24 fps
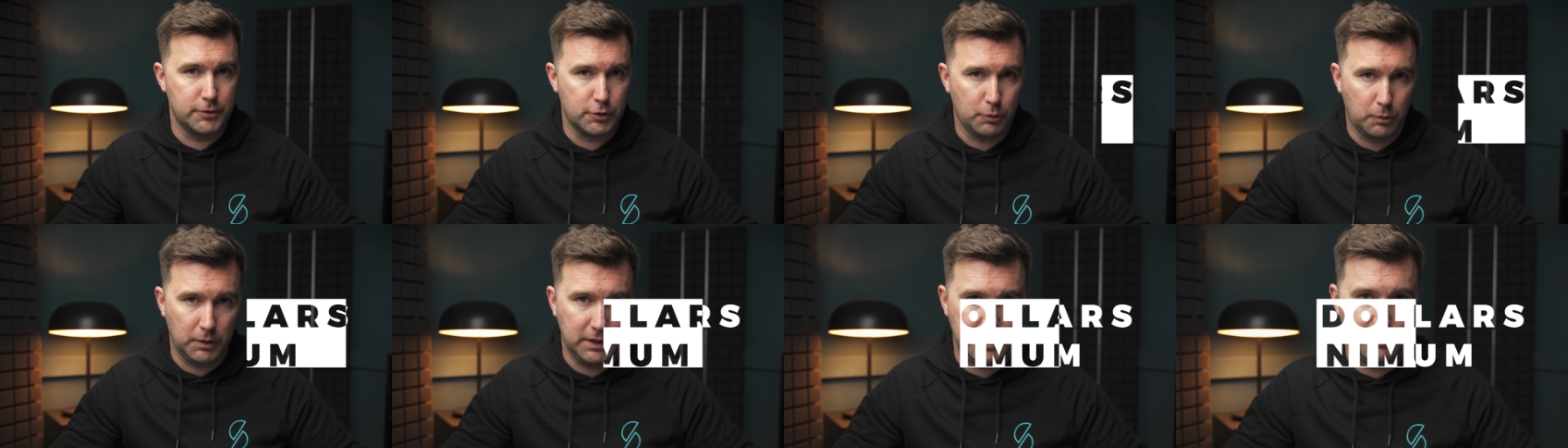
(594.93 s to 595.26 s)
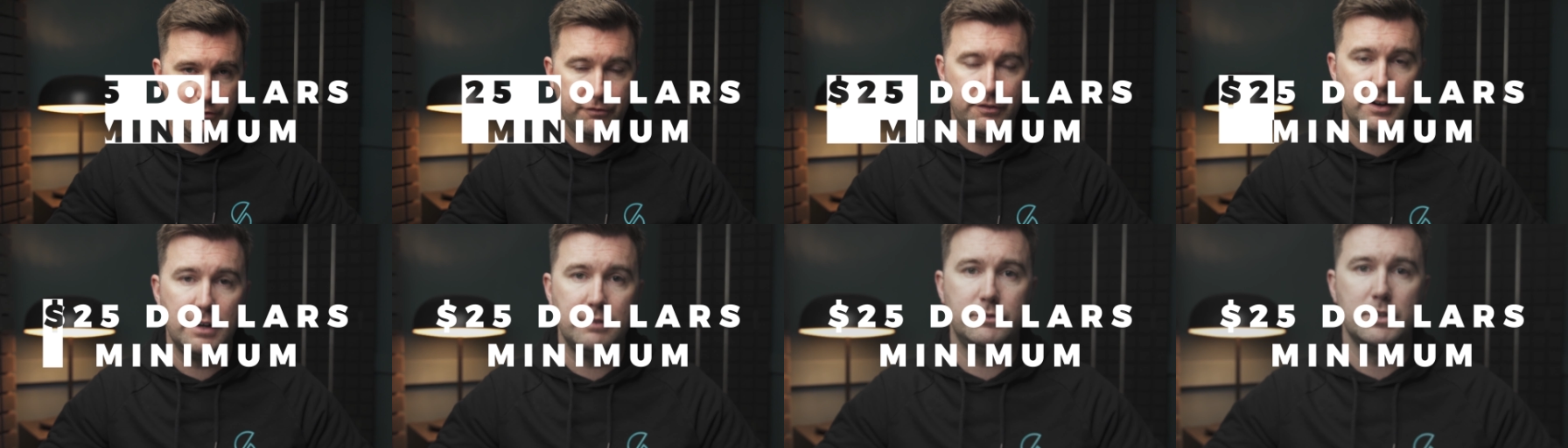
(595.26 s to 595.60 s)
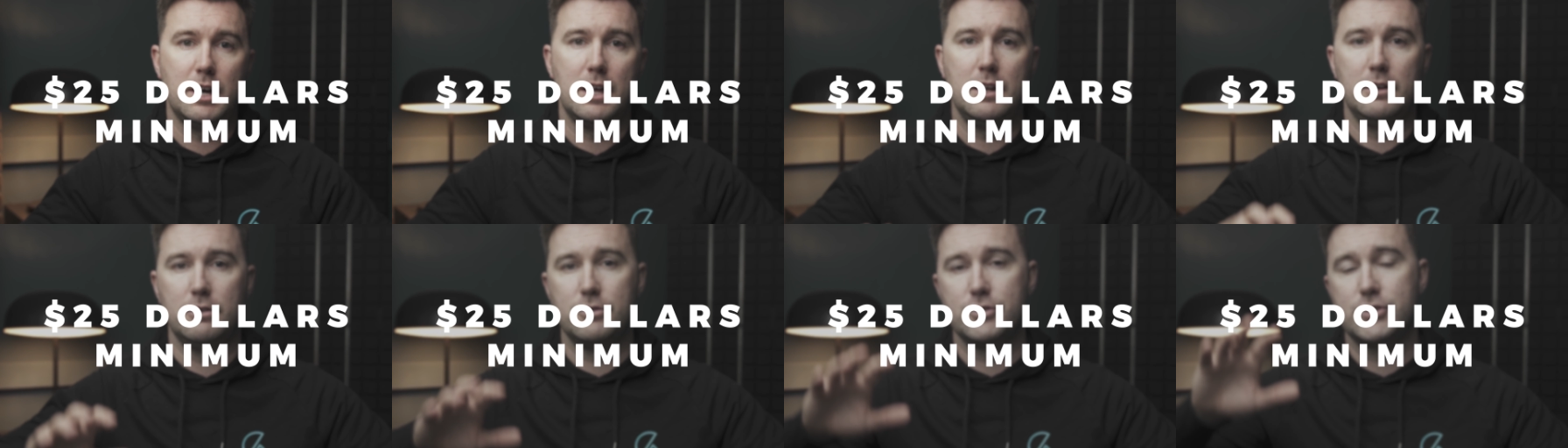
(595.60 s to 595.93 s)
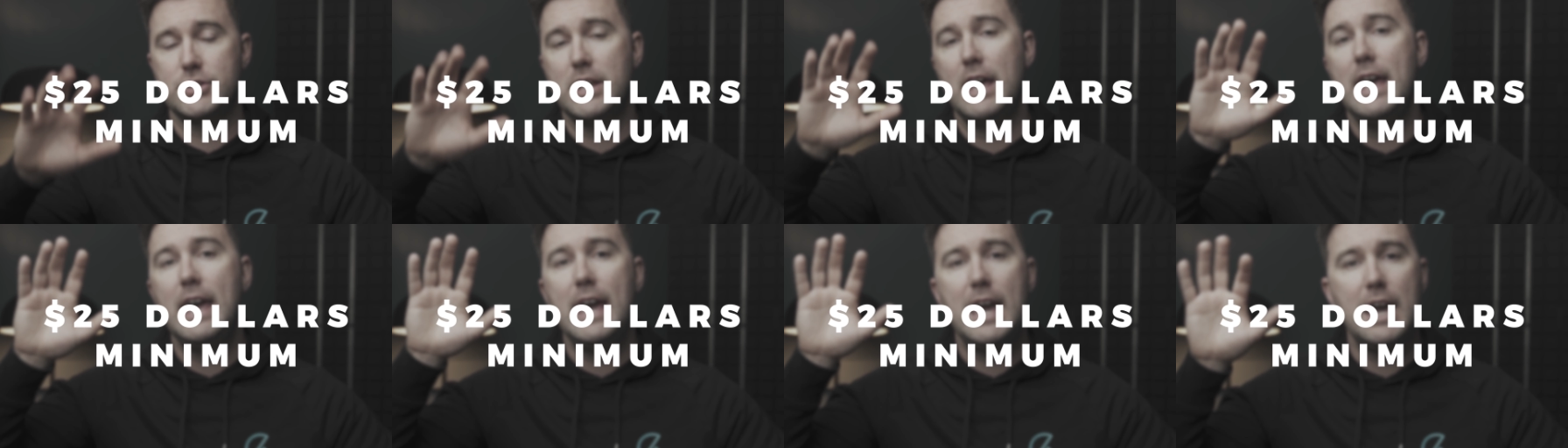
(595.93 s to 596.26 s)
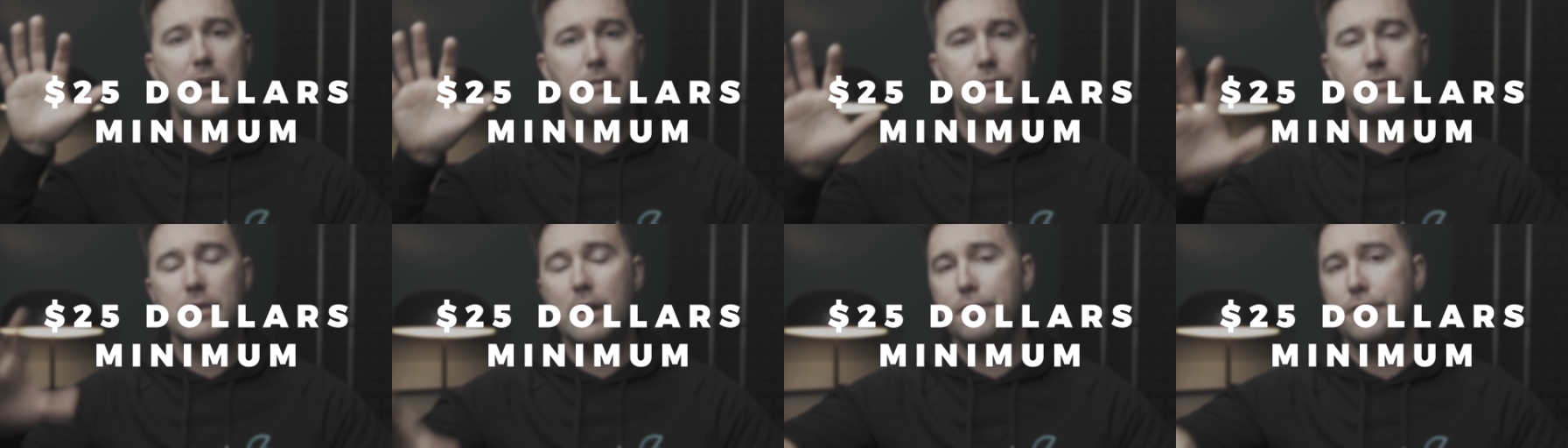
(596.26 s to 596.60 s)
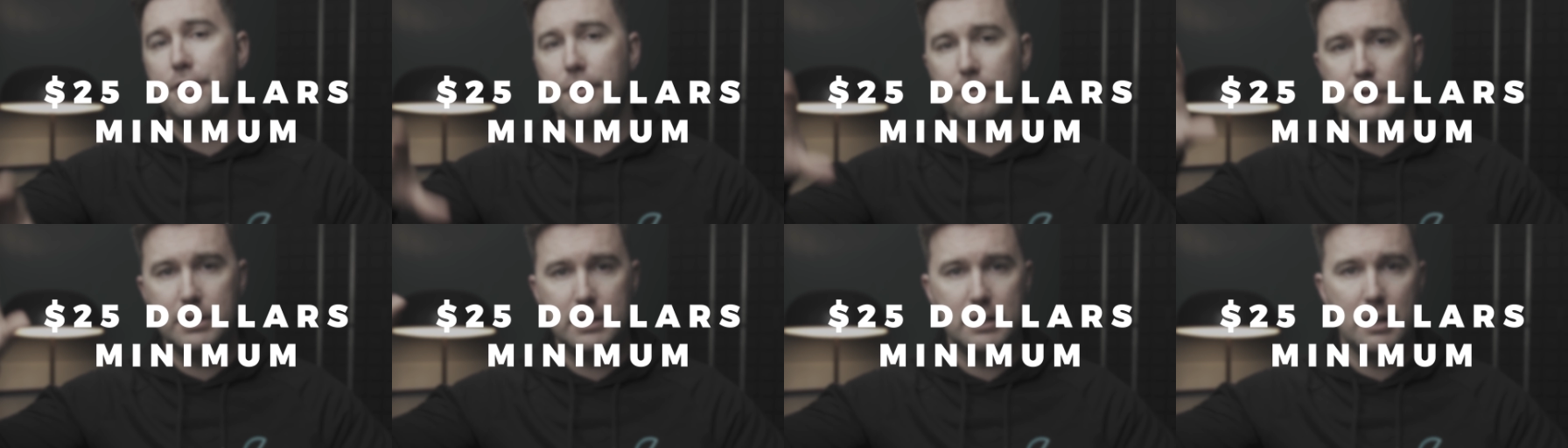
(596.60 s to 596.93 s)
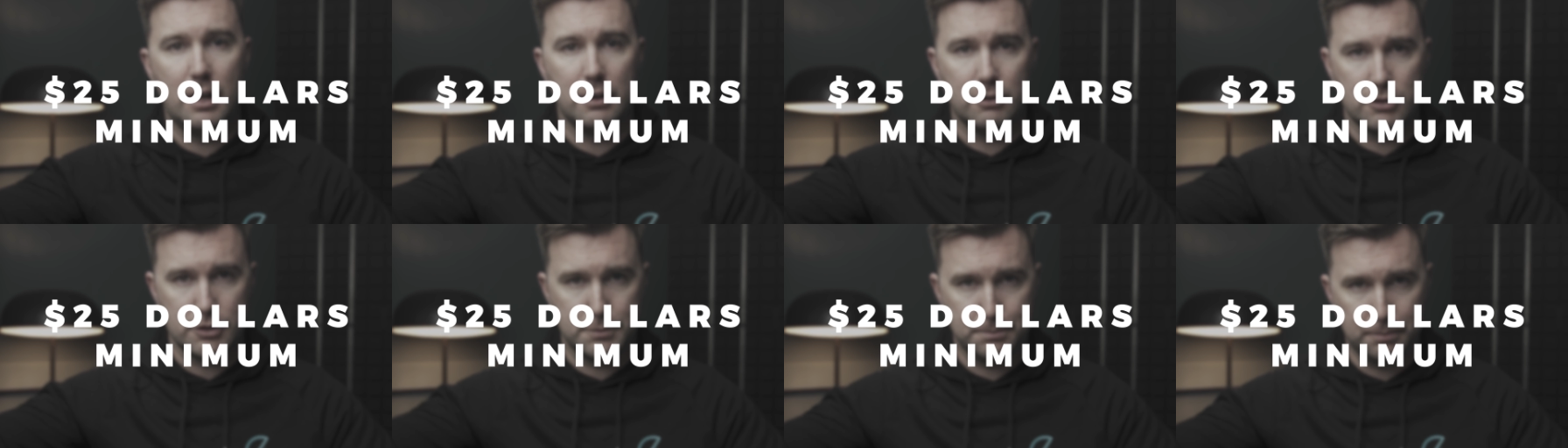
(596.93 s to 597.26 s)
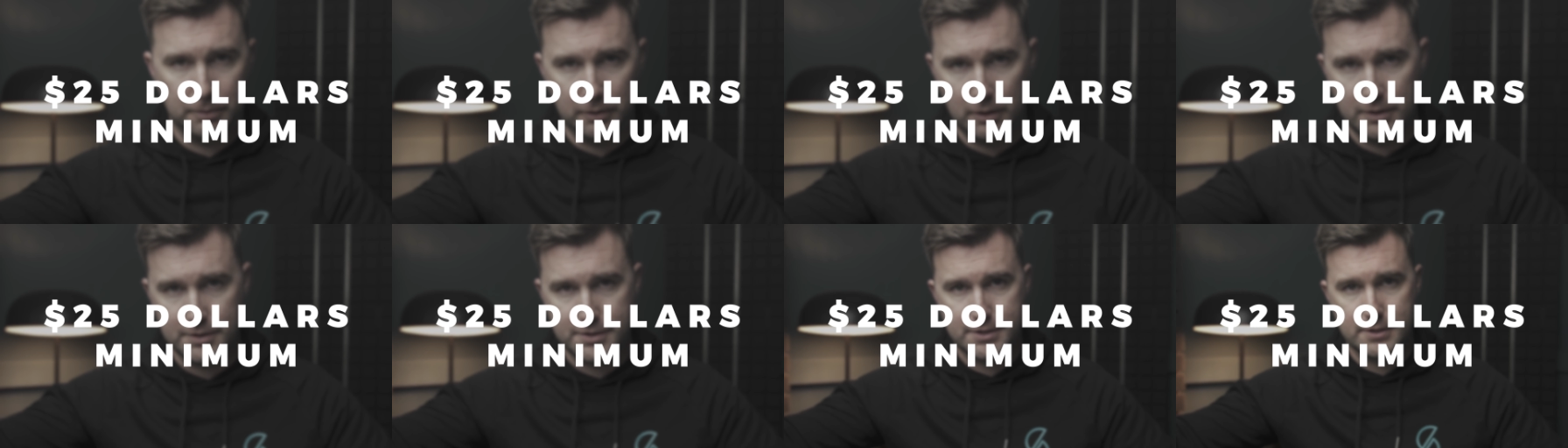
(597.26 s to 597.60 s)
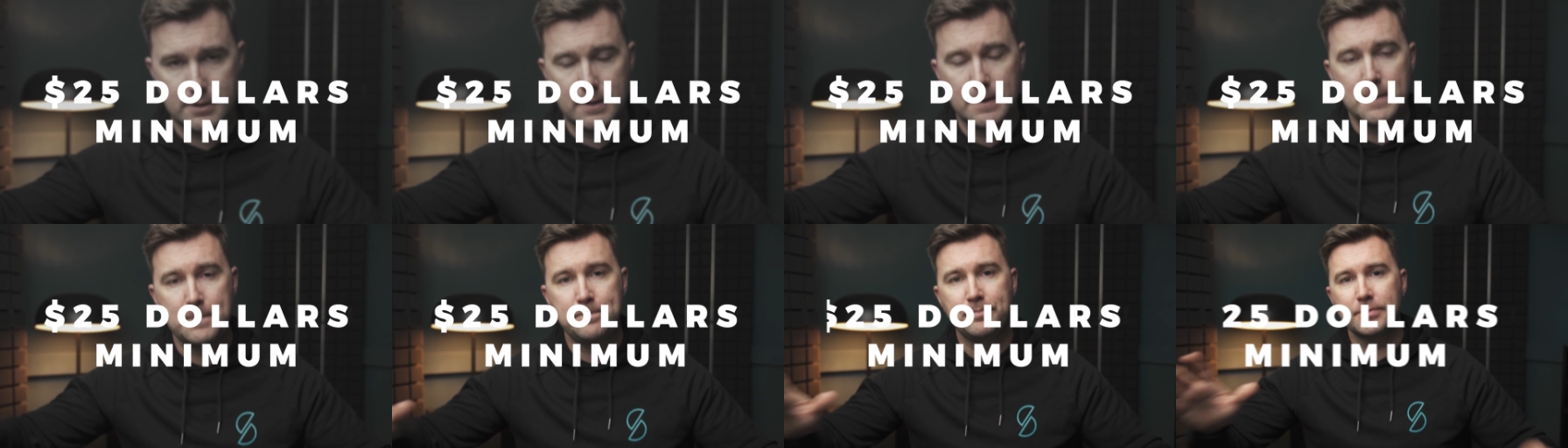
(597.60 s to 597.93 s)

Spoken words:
$25, if not $30 plus.